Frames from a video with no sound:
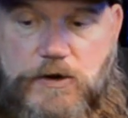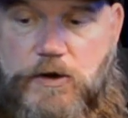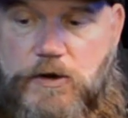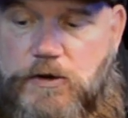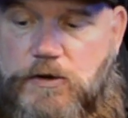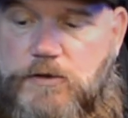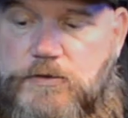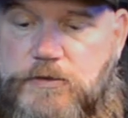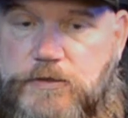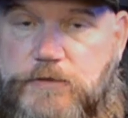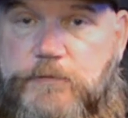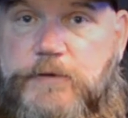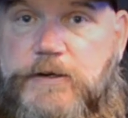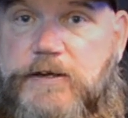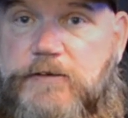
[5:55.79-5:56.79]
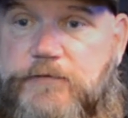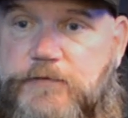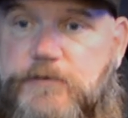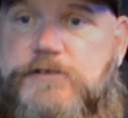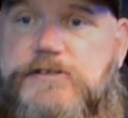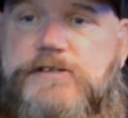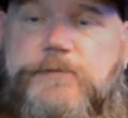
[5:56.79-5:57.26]
all 3
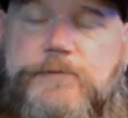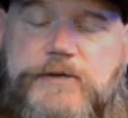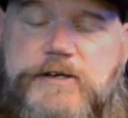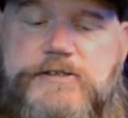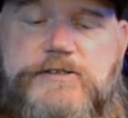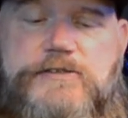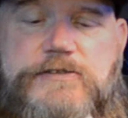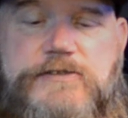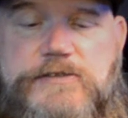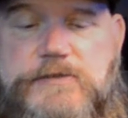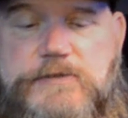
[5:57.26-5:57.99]
first impressions.